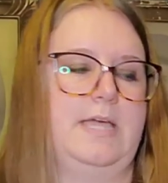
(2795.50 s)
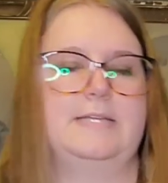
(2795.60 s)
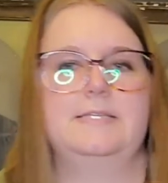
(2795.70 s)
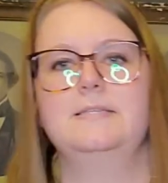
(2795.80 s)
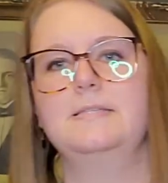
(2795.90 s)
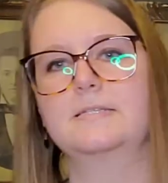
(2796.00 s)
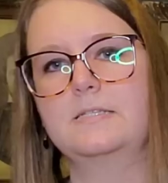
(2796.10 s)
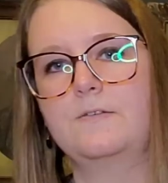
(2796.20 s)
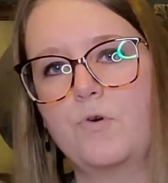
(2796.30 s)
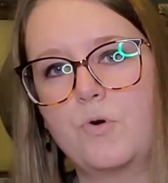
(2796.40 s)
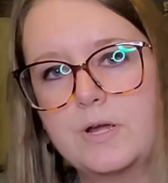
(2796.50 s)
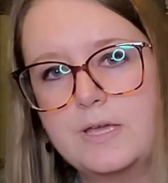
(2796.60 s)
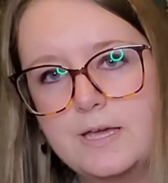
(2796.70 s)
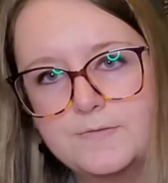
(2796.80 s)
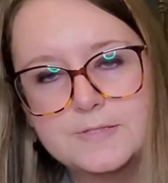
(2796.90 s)
1864
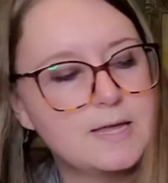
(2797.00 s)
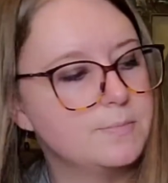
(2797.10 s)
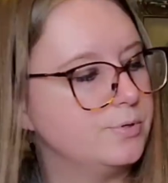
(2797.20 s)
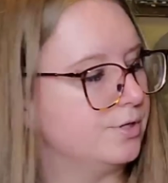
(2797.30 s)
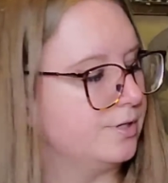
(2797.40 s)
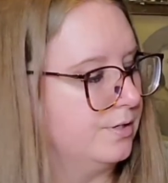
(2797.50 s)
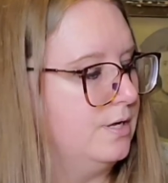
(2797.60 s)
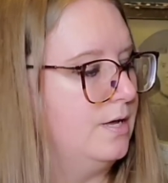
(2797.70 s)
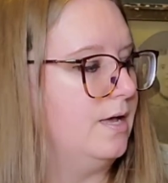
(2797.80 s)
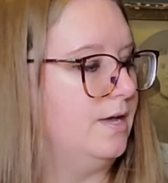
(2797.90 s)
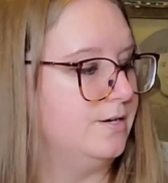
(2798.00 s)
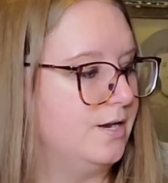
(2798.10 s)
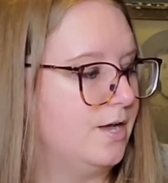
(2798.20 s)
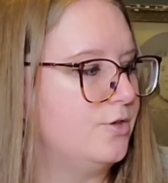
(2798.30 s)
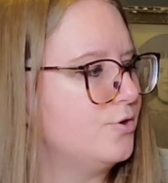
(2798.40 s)
EF sampler,
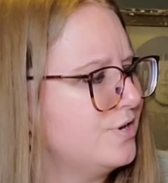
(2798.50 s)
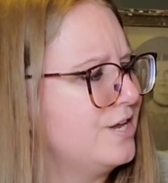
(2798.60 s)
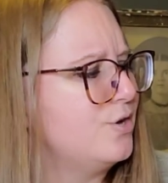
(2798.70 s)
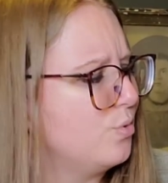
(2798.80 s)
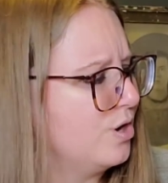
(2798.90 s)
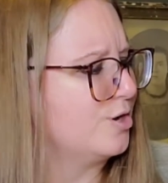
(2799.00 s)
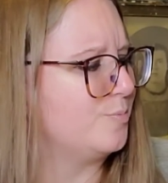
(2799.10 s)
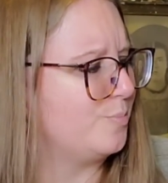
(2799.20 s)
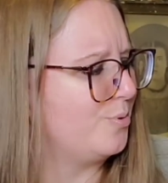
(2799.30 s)
another needlework